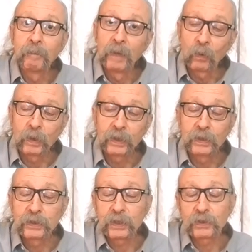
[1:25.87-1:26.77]
We'll
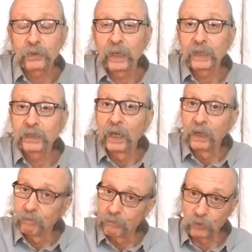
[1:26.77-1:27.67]
use strings
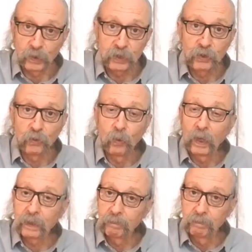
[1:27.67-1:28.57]
3, 2,
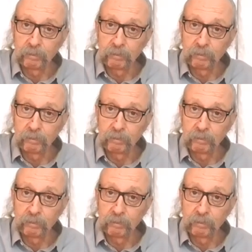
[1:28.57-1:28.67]
1.